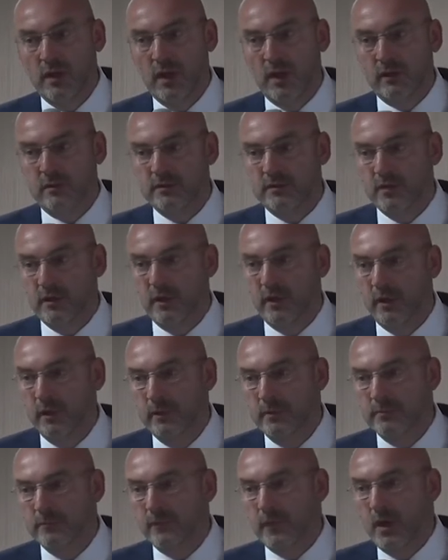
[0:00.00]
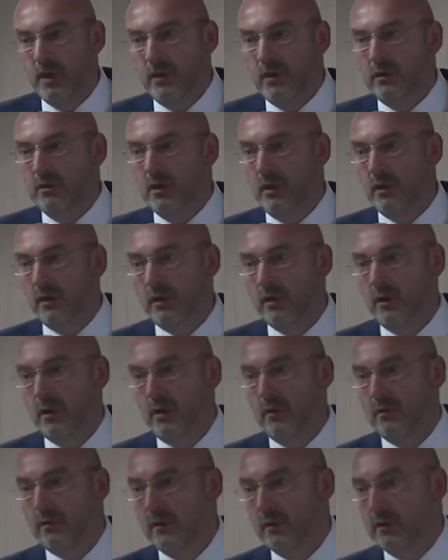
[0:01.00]
at
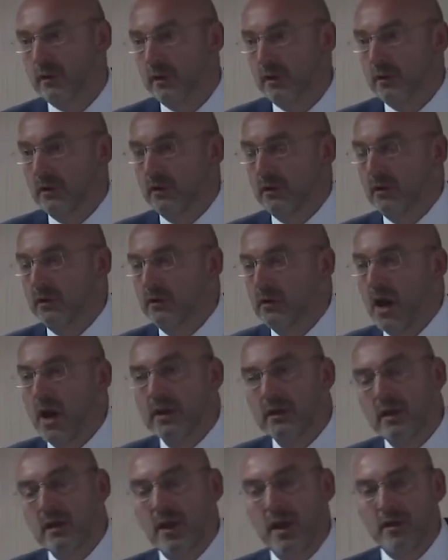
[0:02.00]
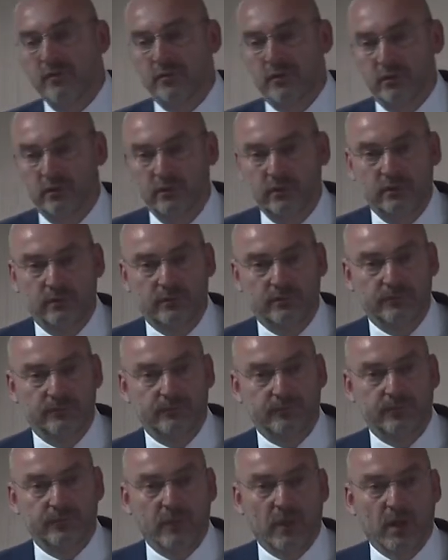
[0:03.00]
9/11,
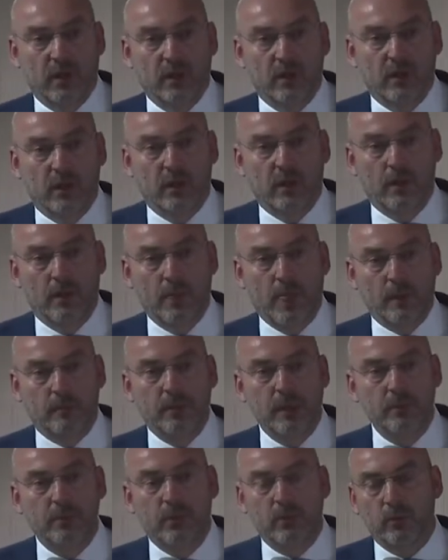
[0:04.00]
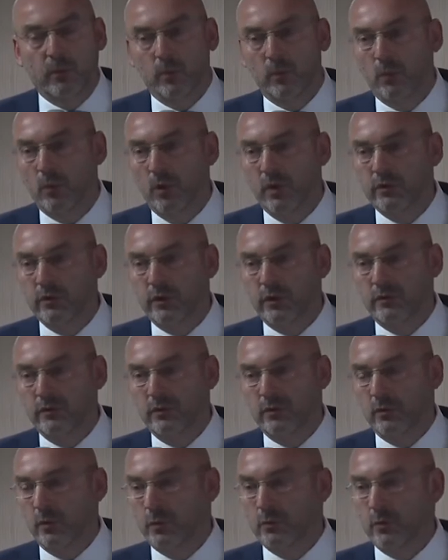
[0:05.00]
people wondered
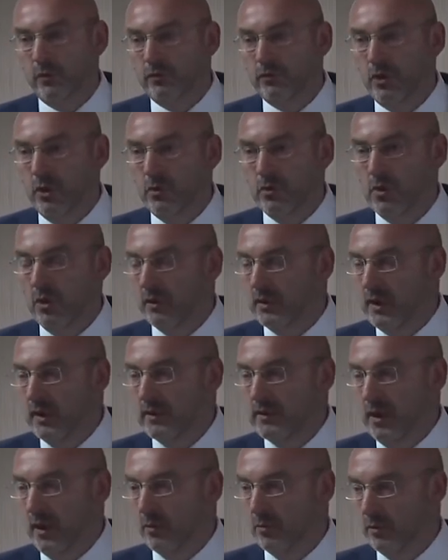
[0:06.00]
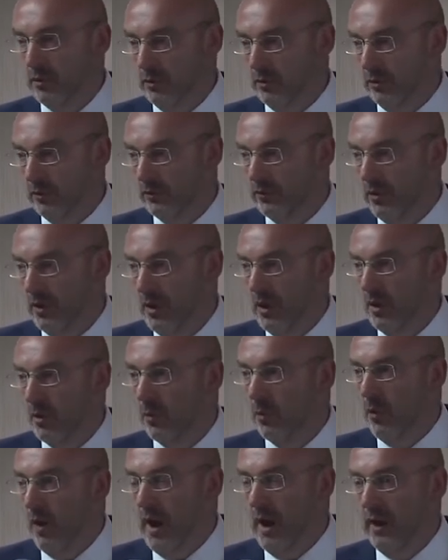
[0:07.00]
what was going on in their world.
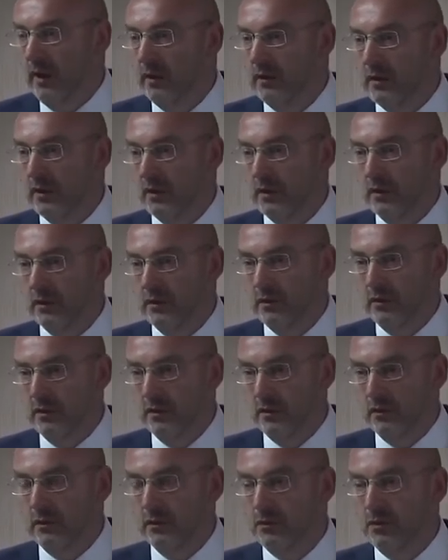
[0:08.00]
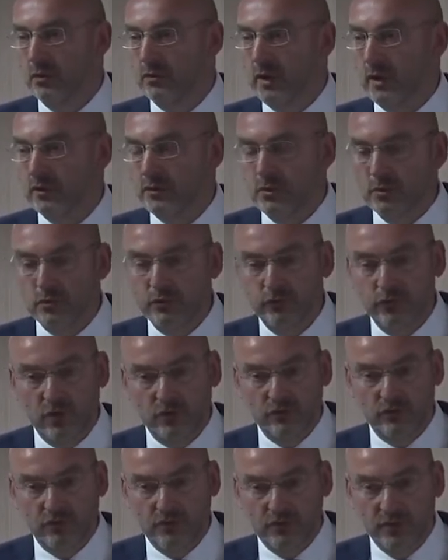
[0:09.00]
Why do they do
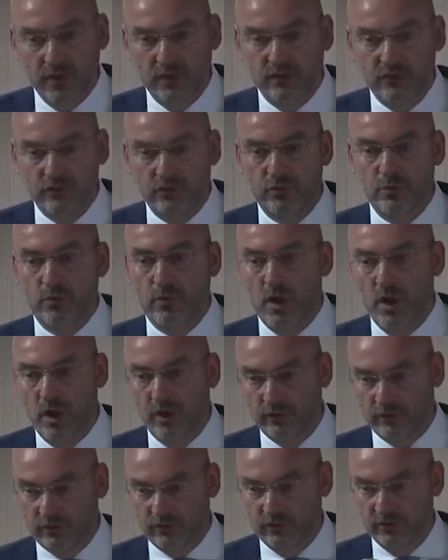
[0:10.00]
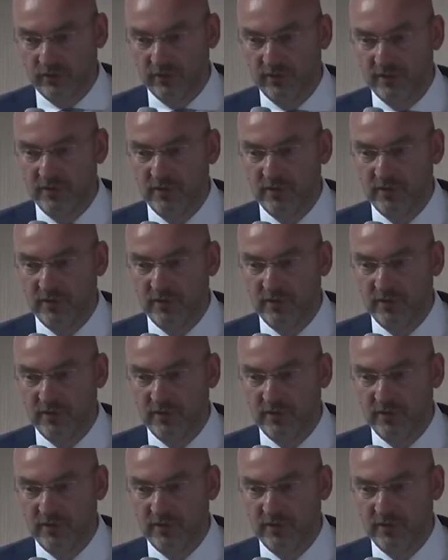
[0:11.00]
such things to us?